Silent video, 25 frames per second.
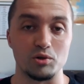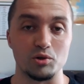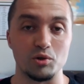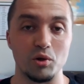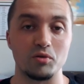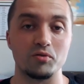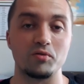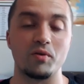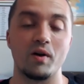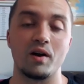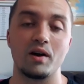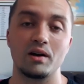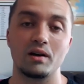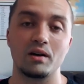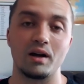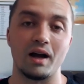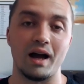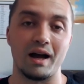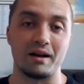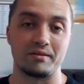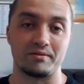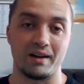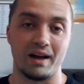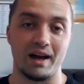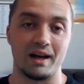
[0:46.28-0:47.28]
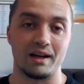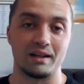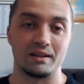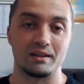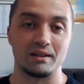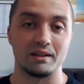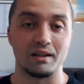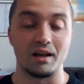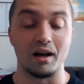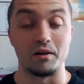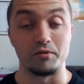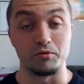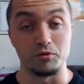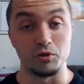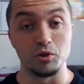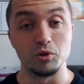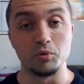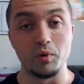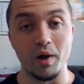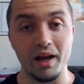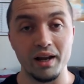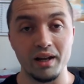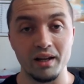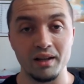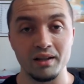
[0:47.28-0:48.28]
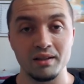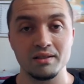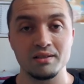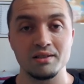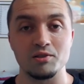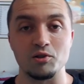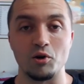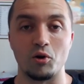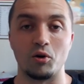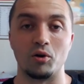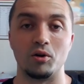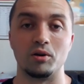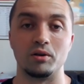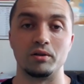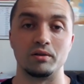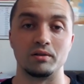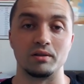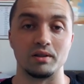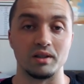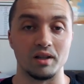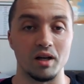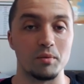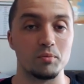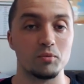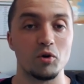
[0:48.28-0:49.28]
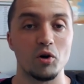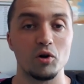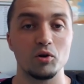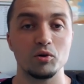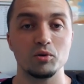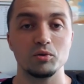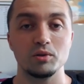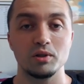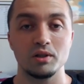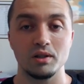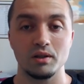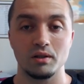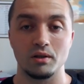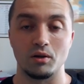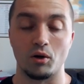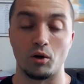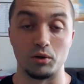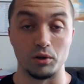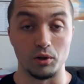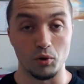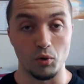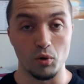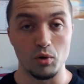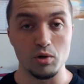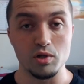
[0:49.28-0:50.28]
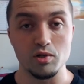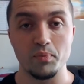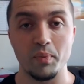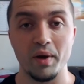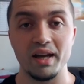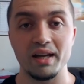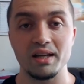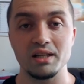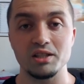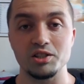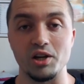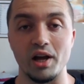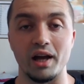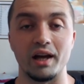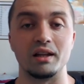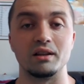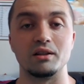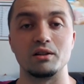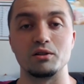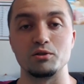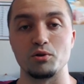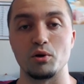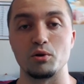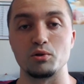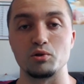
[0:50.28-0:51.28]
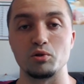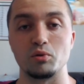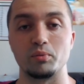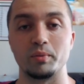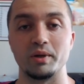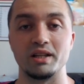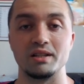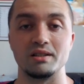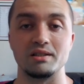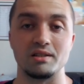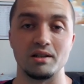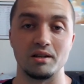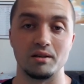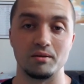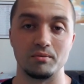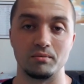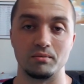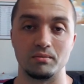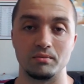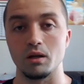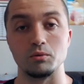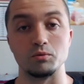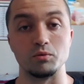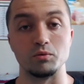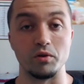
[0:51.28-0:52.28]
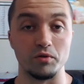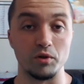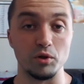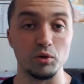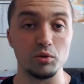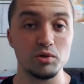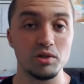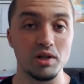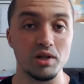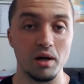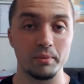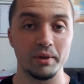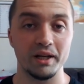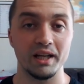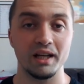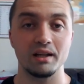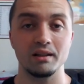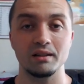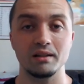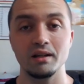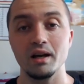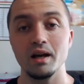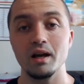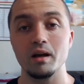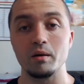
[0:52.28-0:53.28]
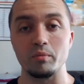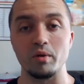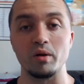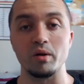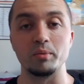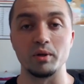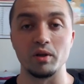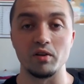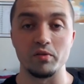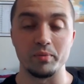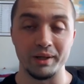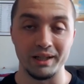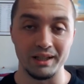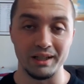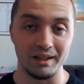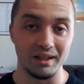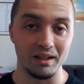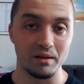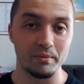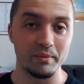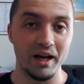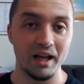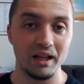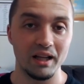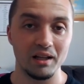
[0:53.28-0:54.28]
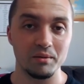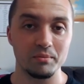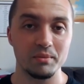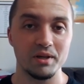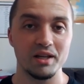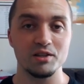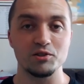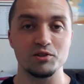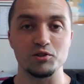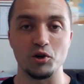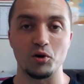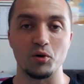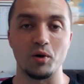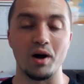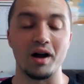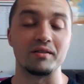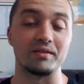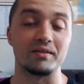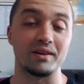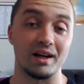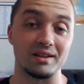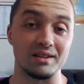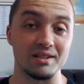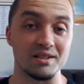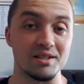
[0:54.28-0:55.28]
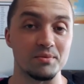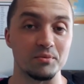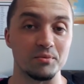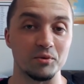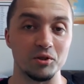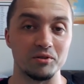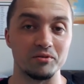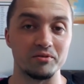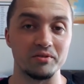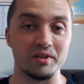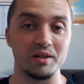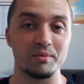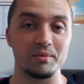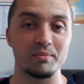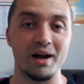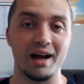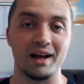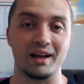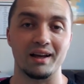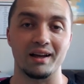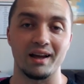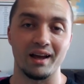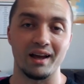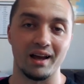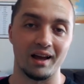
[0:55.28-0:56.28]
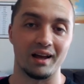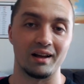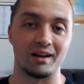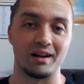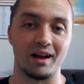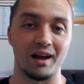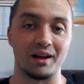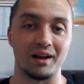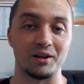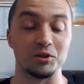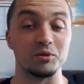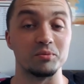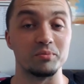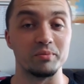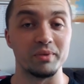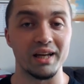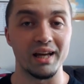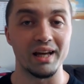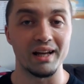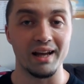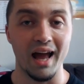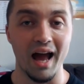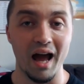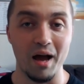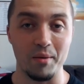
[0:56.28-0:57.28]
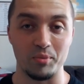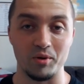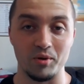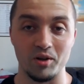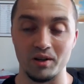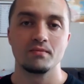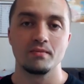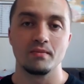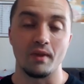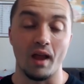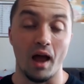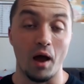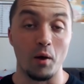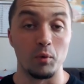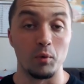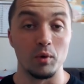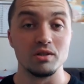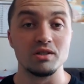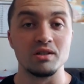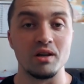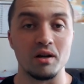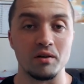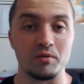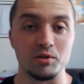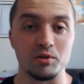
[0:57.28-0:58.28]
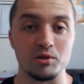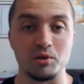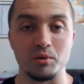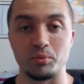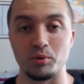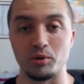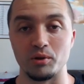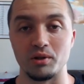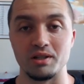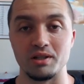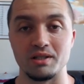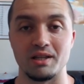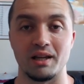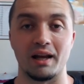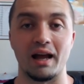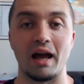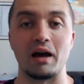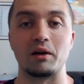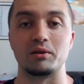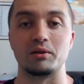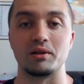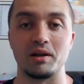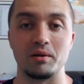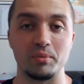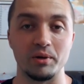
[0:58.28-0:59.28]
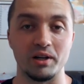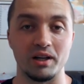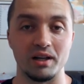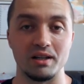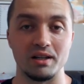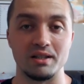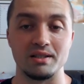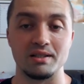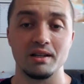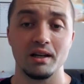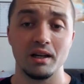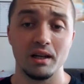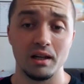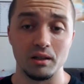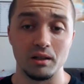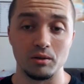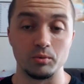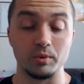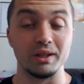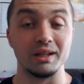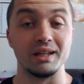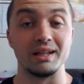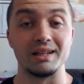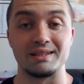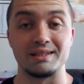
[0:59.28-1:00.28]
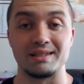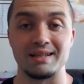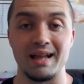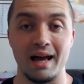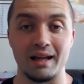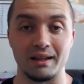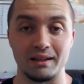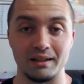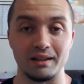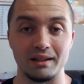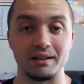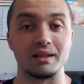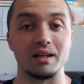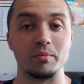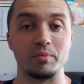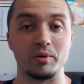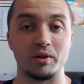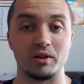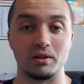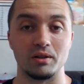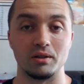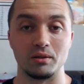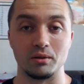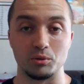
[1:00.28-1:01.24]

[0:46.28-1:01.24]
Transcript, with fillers: so far. I've had a few ratings on Gumroad, on the course page and there's also been some reviews coming in. People have been emailing me so I've gotten some good feedback and I couldn't be any happier. I was nervous to put this thing out there because really it's not a typical